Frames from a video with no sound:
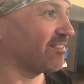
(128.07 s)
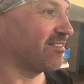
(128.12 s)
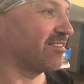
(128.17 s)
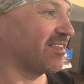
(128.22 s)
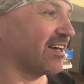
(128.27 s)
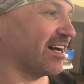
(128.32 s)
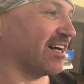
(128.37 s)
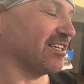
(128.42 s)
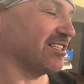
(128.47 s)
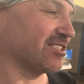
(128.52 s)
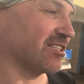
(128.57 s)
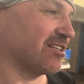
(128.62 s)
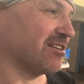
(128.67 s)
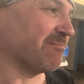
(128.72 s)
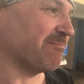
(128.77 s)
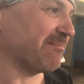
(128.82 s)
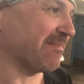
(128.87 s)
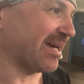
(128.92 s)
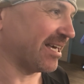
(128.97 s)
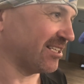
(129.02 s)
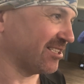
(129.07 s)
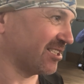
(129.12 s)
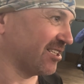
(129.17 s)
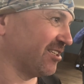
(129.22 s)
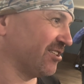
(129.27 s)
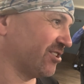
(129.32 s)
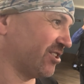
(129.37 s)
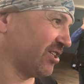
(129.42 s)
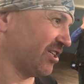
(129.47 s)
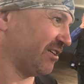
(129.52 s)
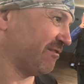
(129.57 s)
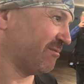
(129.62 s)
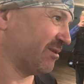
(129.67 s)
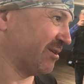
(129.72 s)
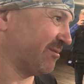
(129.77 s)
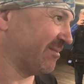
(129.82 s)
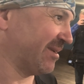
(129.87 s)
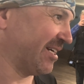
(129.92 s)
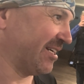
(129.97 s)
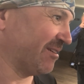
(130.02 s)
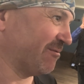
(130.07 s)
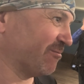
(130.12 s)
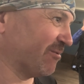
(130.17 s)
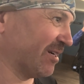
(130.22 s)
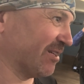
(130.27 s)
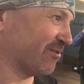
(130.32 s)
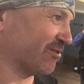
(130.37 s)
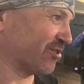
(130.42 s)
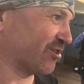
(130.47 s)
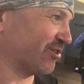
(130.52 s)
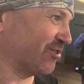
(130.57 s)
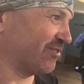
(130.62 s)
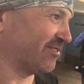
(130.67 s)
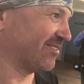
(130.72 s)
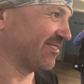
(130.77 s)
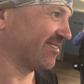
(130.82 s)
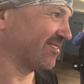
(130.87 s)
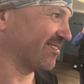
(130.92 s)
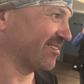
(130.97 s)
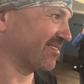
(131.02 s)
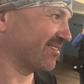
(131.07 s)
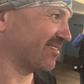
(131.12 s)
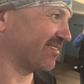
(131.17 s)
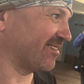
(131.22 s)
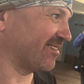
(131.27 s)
That is an amazing achievement, mate. Well done.